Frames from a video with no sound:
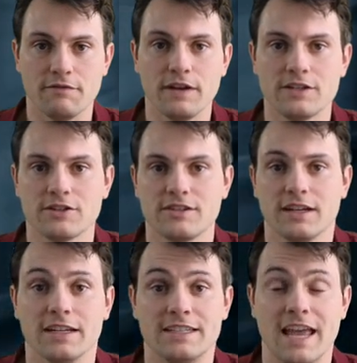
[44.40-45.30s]
features
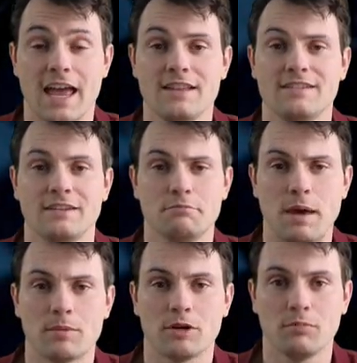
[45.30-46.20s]
an intense and
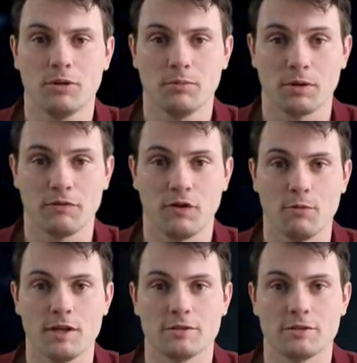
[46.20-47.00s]
memorable performance